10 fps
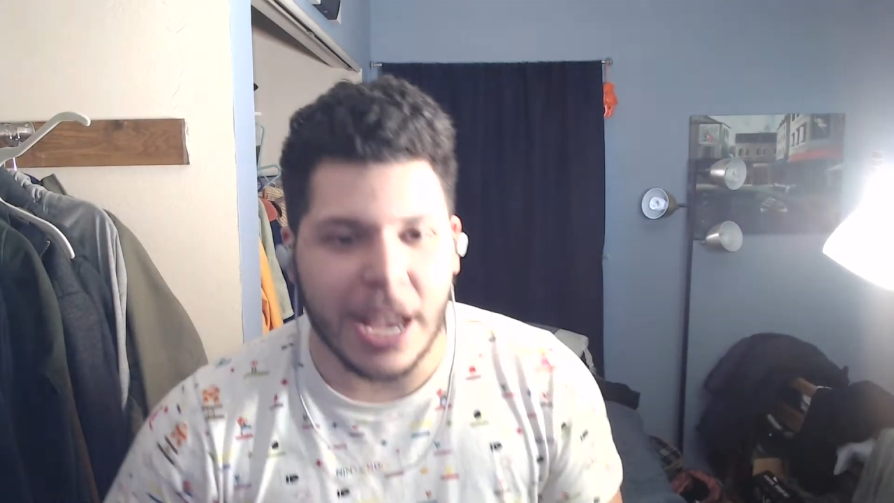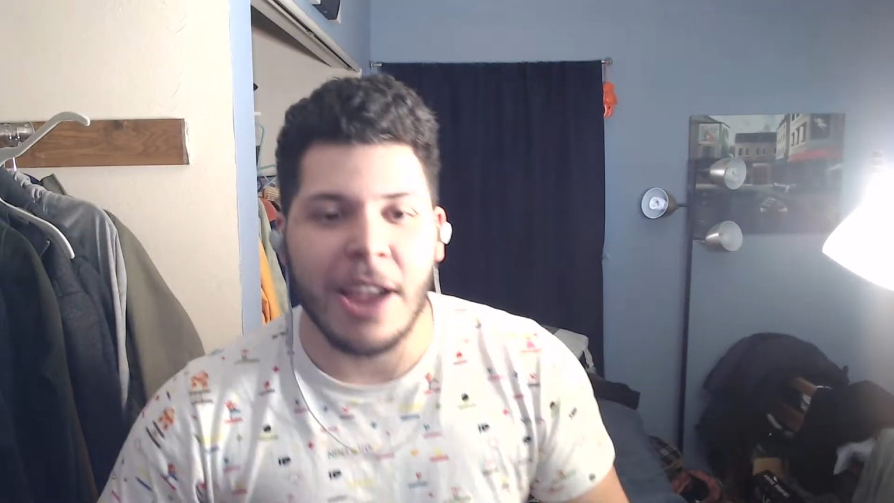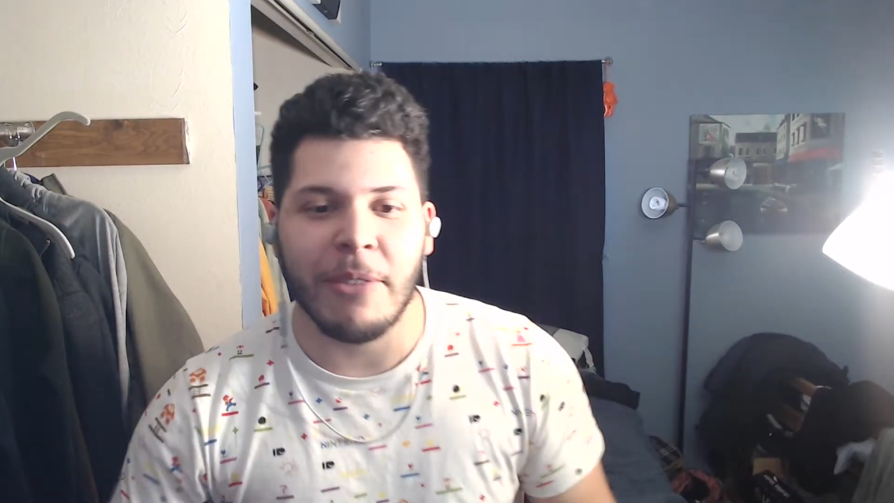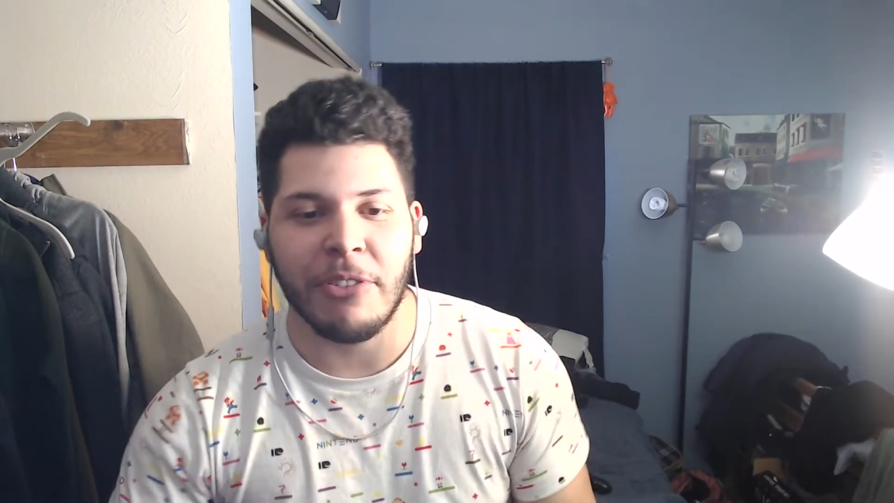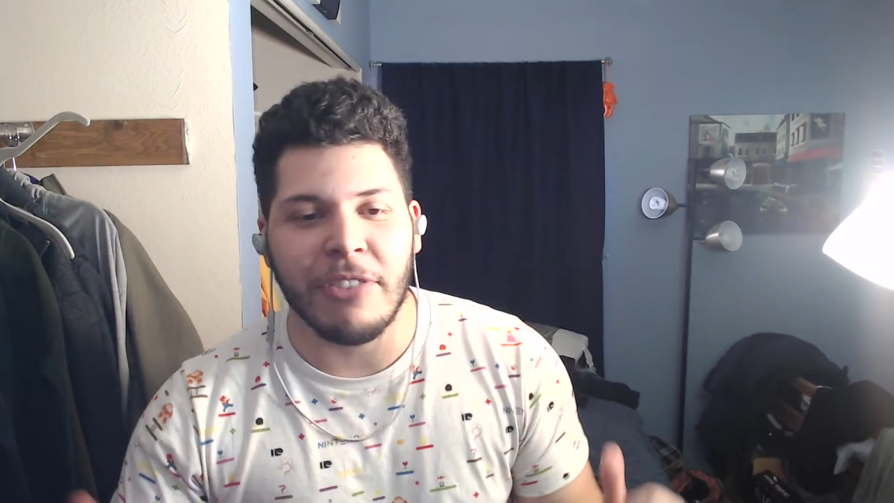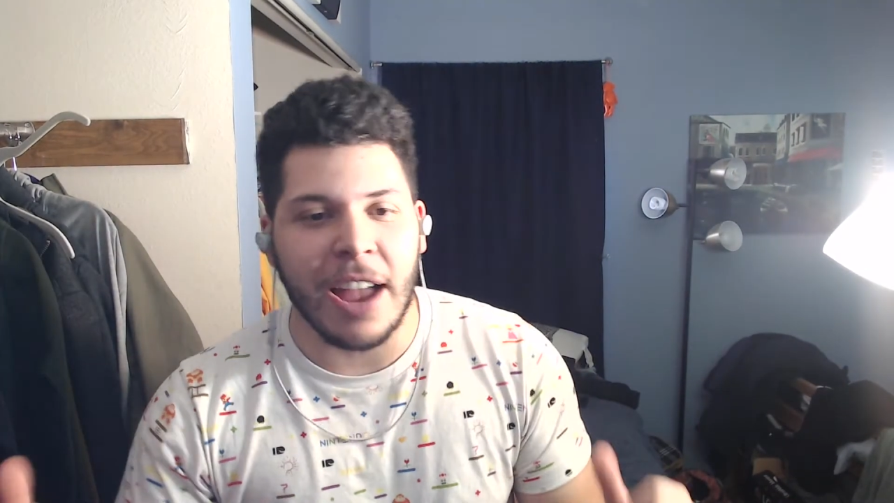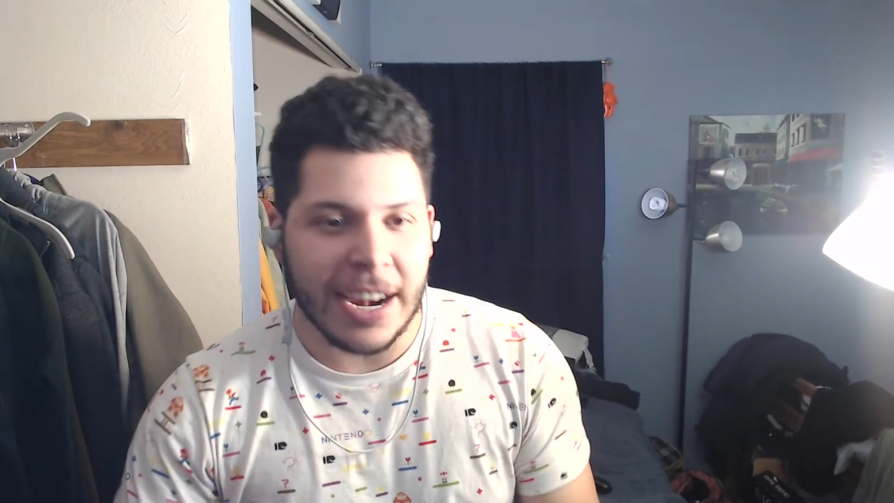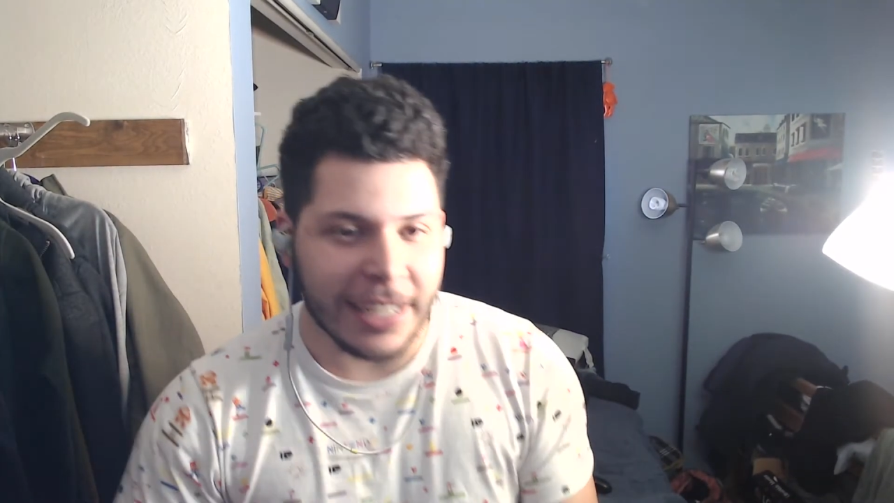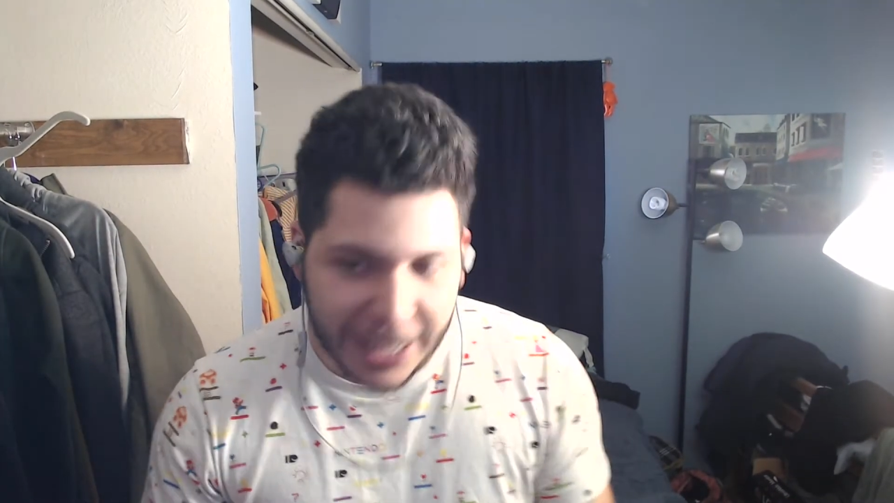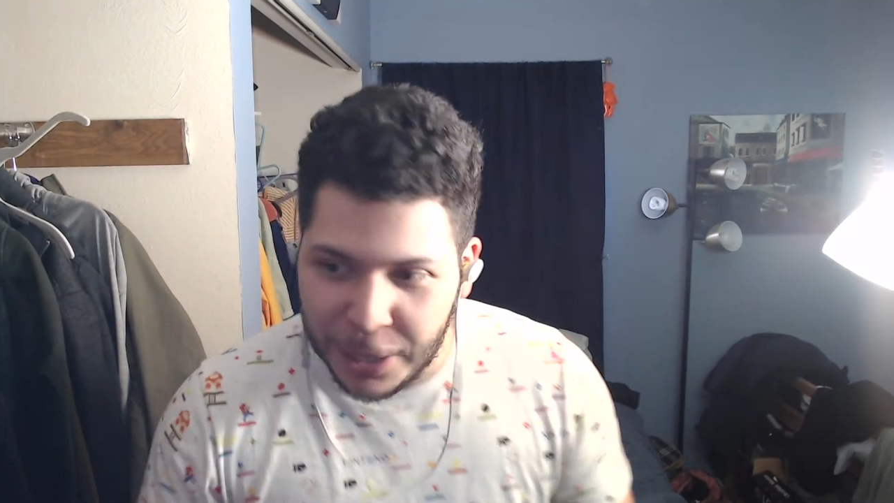I'm
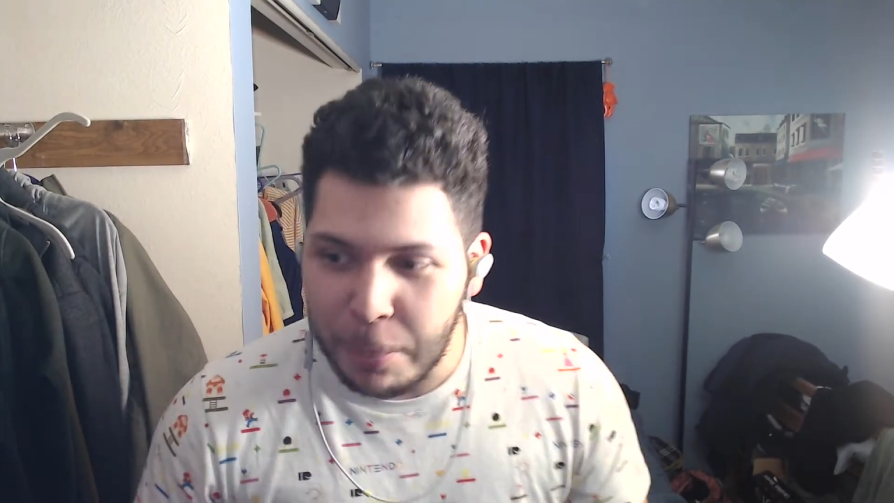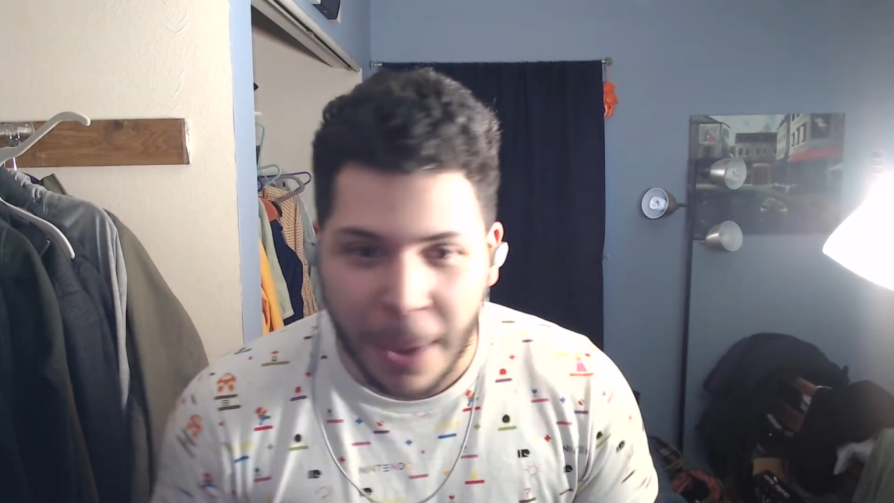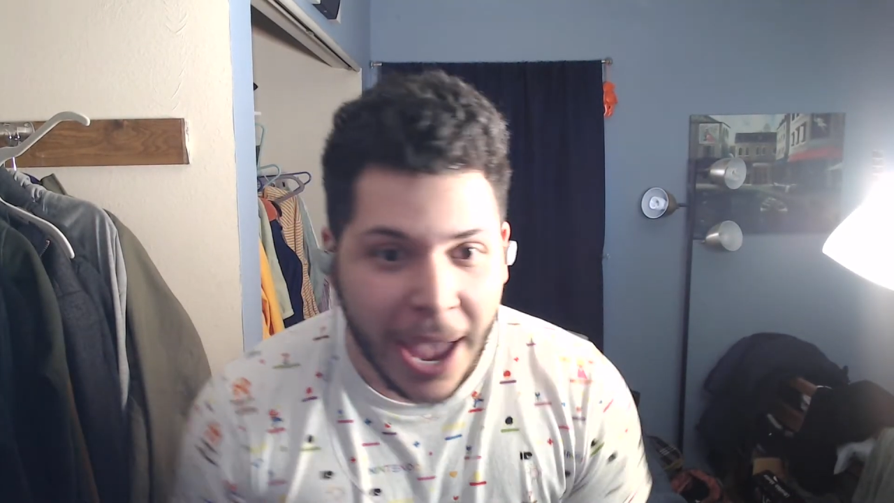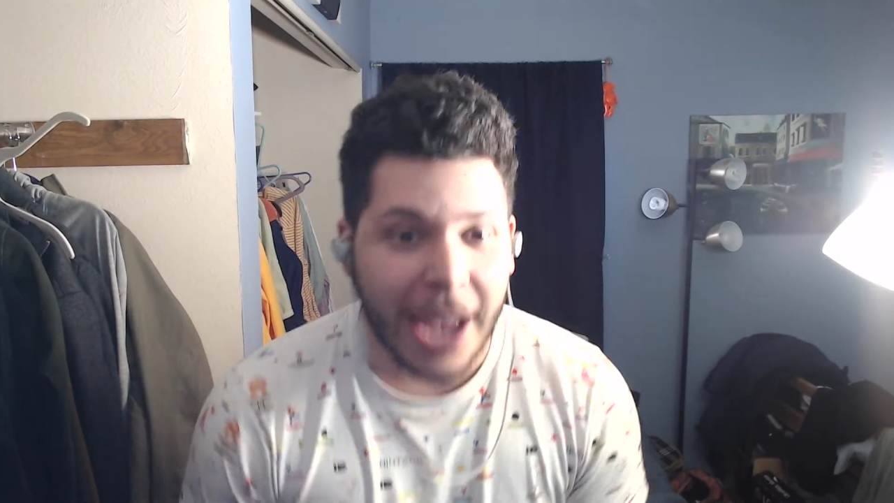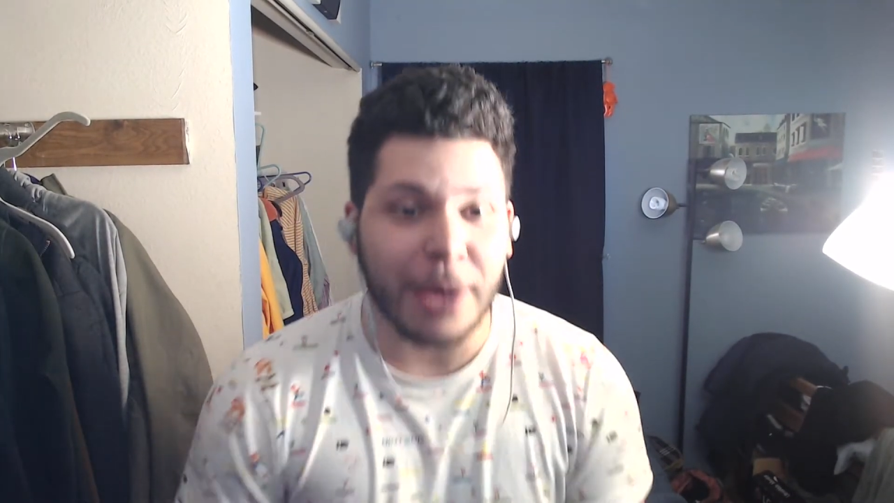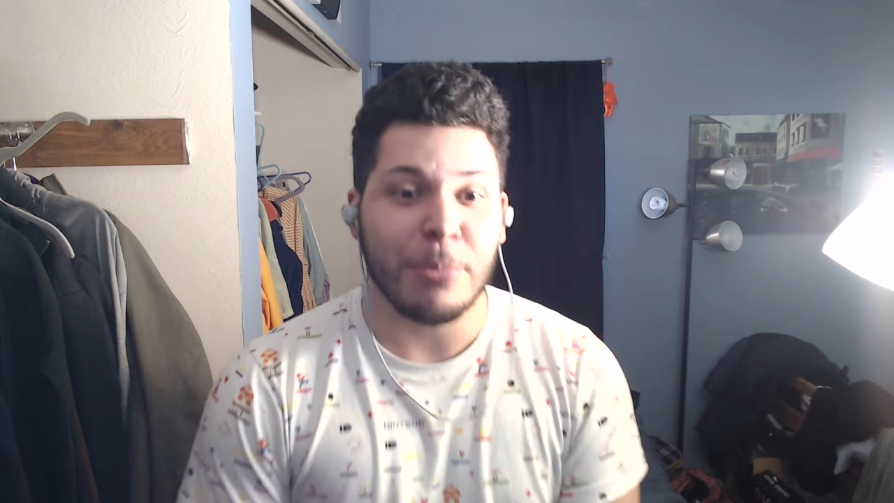finally back